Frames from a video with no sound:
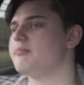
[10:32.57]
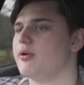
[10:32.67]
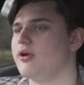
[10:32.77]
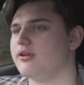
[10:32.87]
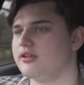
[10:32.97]

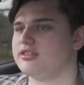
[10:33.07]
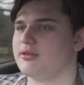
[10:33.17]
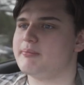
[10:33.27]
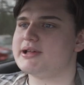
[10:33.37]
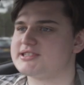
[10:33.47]
But
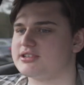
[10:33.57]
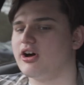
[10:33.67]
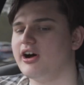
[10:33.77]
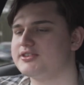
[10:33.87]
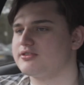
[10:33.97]
the mids and
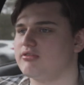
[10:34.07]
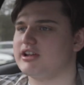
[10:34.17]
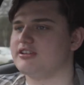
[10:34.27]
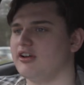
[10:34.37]
highs are really